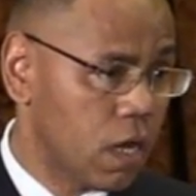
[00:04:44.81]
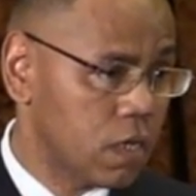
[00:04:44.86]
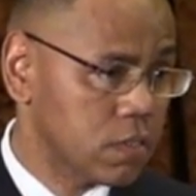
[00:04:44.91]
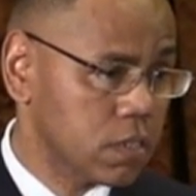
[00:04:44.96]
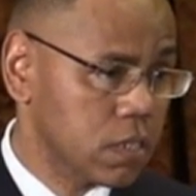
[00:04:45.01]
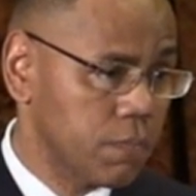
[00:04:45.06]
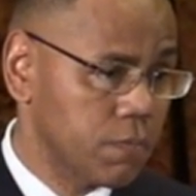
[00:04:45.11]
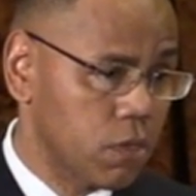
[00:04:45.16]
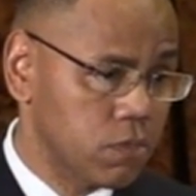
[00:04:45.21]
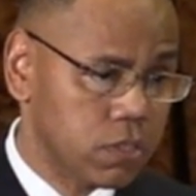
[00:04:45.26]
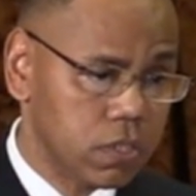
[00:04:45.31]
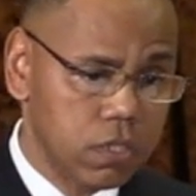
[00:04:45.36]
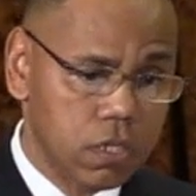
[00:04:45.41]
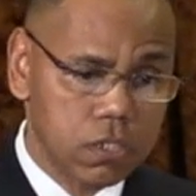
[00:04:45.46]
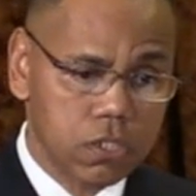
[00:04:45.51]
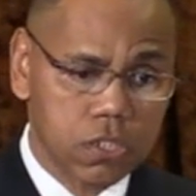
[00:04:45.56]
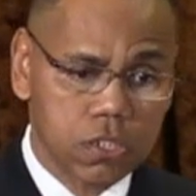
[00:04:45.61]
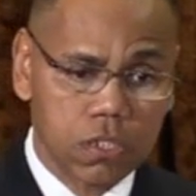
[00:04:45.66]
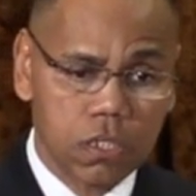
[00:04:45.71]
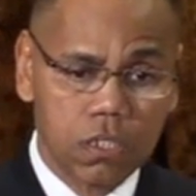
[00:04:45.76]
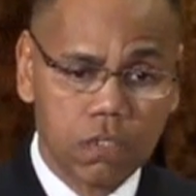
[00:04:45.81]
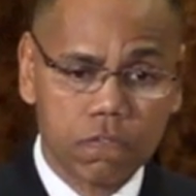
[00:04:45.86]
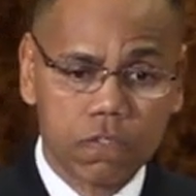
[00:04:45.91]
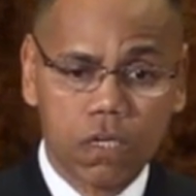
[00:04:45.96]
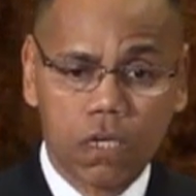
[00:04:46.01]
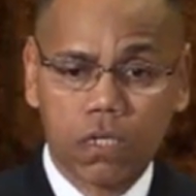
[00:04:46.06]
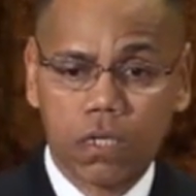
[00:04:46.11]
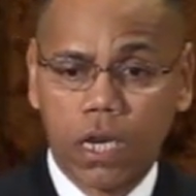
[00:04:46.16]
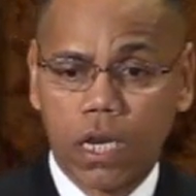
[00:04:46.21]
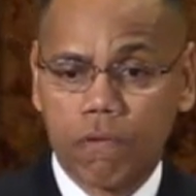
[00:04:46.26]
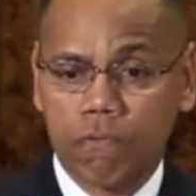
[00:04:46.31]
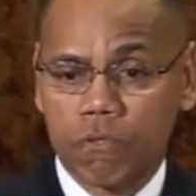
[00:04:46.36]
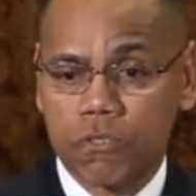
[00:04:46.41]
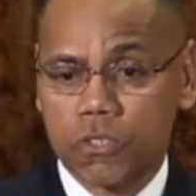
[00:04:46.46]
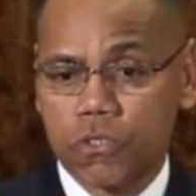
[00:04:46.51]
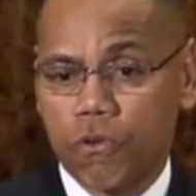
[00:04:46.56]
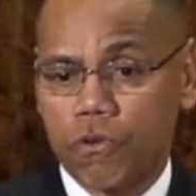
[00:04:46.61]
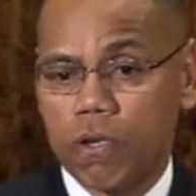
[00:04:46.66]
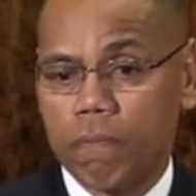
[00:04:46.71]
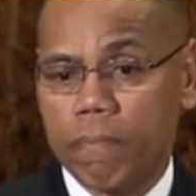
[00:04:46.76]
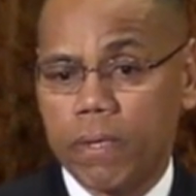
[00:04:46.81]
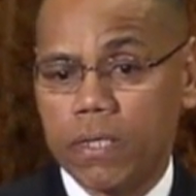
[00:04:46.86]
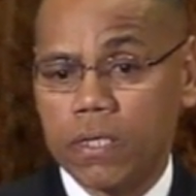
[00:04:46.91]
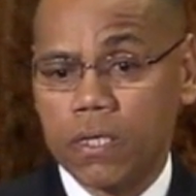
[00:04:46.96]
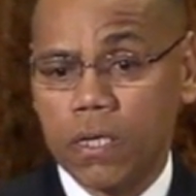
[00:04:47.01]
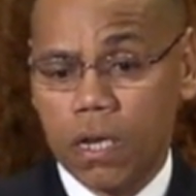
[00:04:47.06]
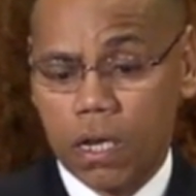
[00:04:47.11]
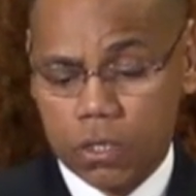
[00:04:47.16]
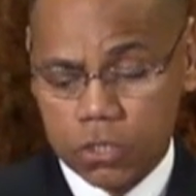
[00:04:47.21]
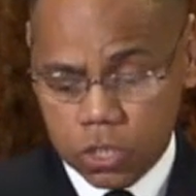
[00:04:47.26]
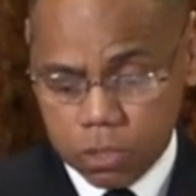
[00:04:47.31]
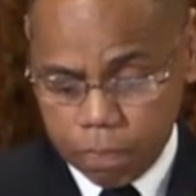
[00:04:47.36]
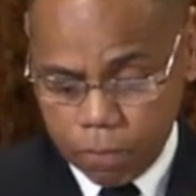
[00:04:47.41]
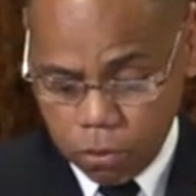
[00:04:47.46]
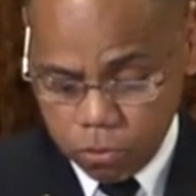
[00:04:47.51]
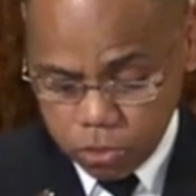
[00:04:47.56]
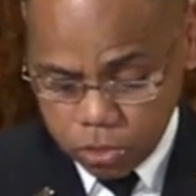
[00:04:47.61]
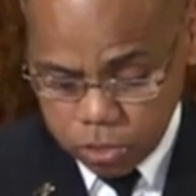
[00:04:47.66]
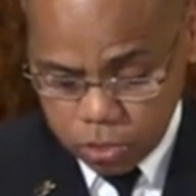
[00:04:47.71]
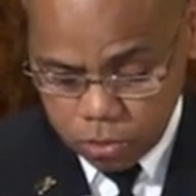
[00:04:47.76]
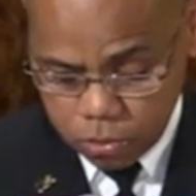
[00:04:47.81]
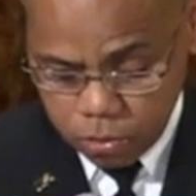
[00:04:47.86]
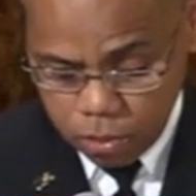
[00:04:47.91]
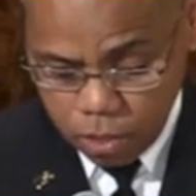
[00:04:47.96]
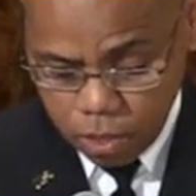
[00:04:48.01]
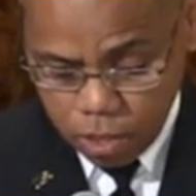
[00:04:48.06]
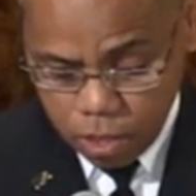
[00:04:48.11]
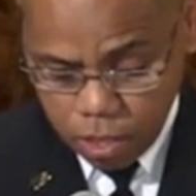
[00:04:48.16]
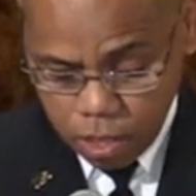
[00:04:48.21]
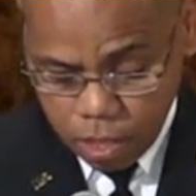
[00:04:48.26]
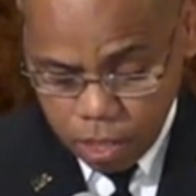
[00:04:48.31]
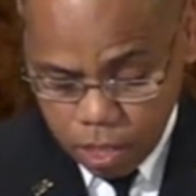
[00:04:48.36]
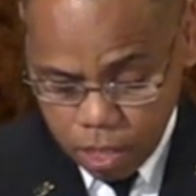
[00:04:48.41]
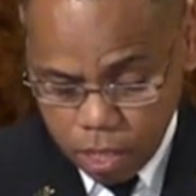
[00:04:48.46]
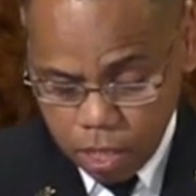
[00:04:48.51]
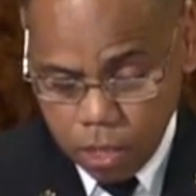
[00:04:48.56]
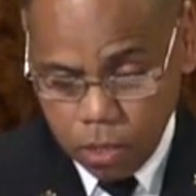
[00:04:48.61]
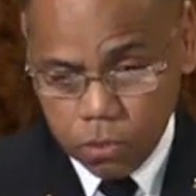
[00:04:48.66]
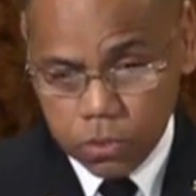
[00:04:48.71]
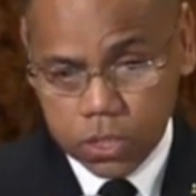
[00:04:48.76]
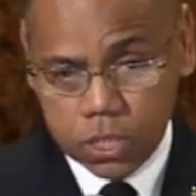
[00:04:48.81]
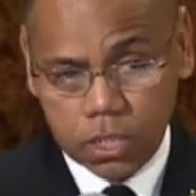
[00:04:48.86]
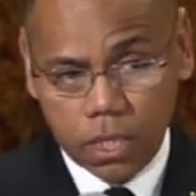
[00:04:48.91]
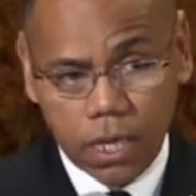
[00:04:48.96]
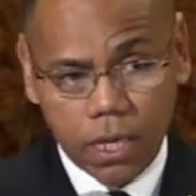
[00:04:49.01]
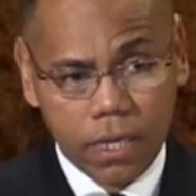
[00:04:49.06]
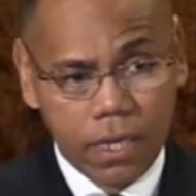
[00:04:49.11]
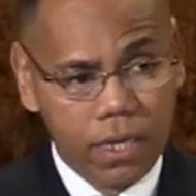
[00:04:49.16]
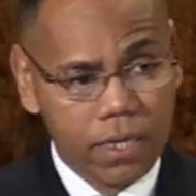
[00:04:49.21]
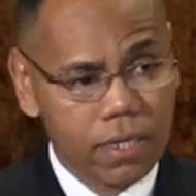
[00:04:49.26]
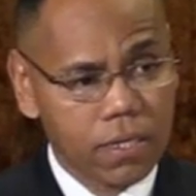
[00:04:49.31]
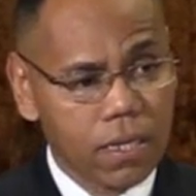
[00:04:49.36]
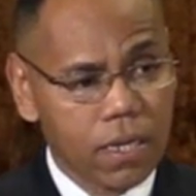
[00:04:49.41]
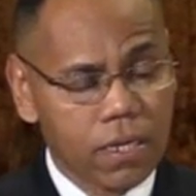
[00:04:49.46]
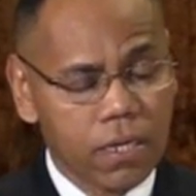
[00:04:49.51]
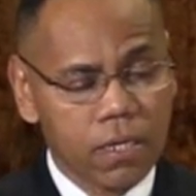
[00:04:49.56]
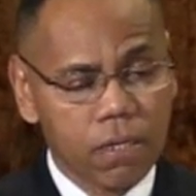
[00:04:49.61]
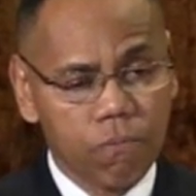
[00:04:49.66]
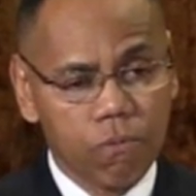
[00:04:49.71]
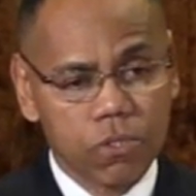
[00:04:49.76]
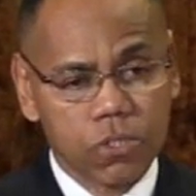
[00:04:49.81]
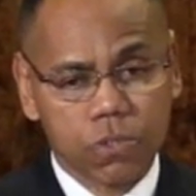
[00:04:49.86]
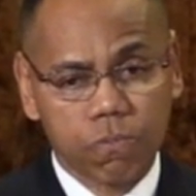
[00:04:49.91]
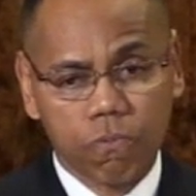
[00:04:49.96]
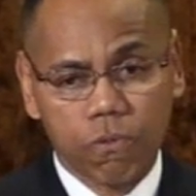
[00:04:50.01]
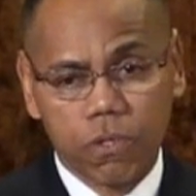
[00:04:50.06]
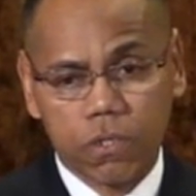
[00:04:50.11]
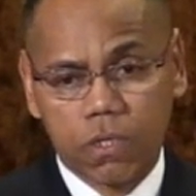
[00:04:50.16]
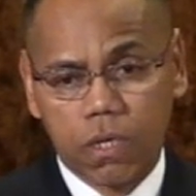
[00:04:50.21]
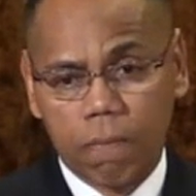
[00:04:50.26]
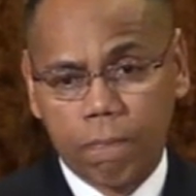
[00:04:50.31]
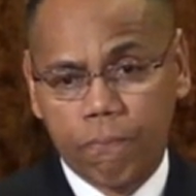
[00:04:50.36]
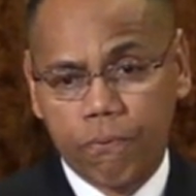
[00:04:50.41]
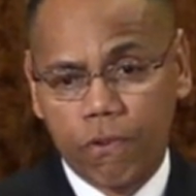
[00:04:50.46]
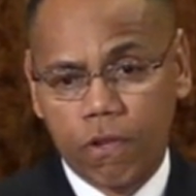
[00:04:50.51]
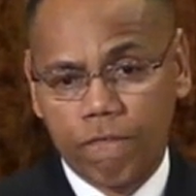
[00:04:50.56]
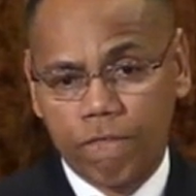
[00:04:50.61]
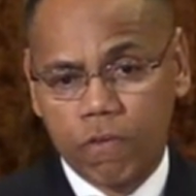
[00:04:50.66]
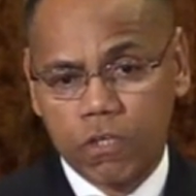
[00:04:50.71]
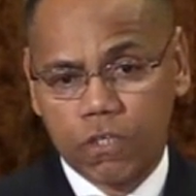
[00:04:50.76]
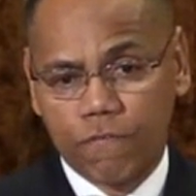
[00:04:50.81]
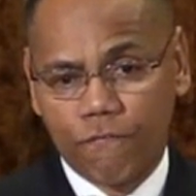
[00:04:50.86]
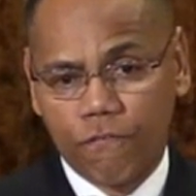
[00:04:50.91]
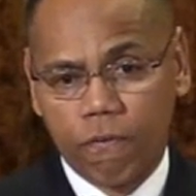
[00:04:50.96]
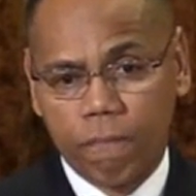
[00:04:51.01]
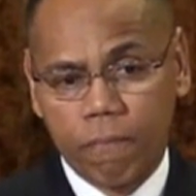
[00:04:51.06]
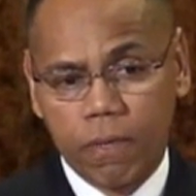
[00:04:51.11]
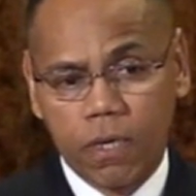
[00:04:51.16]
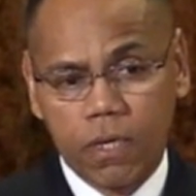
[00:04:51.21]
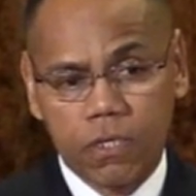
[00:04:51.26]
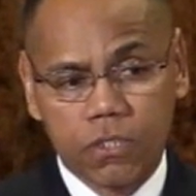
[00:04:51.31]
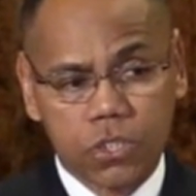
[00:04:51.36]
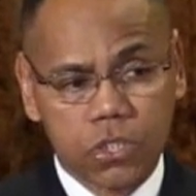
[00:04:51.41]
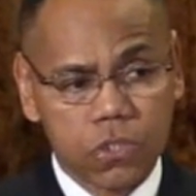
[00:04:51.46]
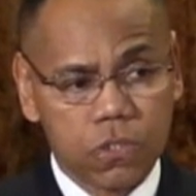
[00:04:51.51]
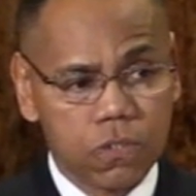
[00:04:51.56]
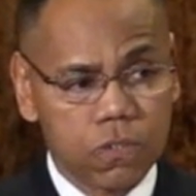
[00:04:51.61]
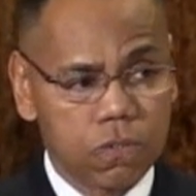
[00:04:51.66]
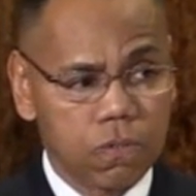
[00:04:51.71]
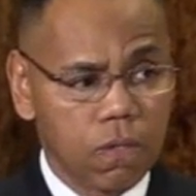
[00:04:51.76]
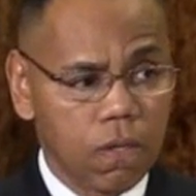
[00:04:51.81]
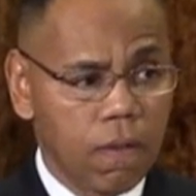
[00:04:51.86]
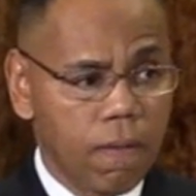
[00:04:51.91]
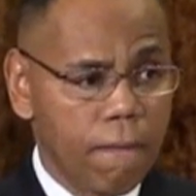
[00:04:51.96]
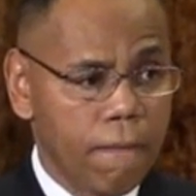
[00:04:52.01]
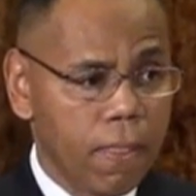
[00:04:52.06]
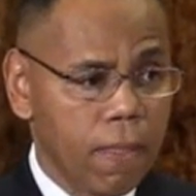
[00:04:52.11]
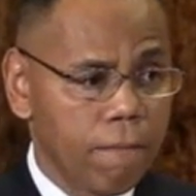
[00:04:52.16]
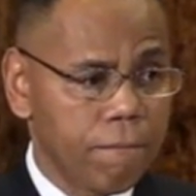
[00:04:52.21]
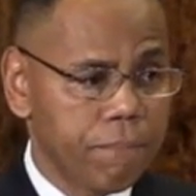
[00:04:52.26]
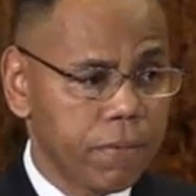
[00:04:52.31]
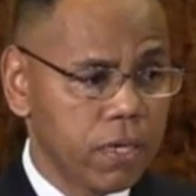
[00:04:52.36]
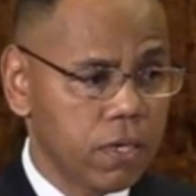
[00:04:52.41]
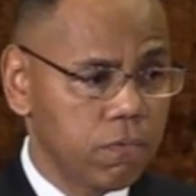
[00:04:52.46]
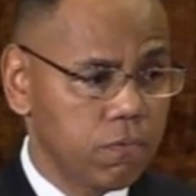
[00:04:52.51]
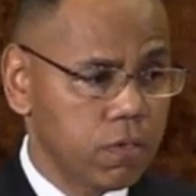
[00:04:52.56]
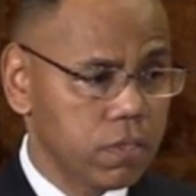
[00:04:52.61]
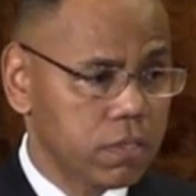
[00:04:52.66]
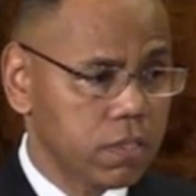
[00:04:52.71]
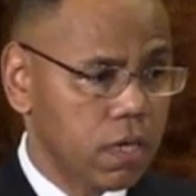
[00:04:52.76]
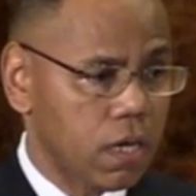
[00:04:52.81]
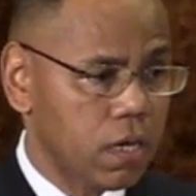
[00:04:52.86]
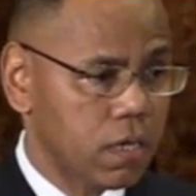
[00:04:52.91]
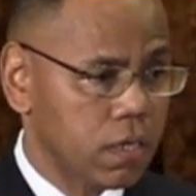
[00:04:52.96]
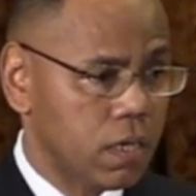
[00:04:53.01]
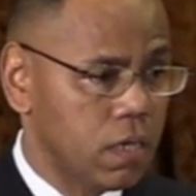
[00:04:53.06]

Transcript: Some of those initiatives Congress Garamani spoke to on today, and it was really a privilege for me to be with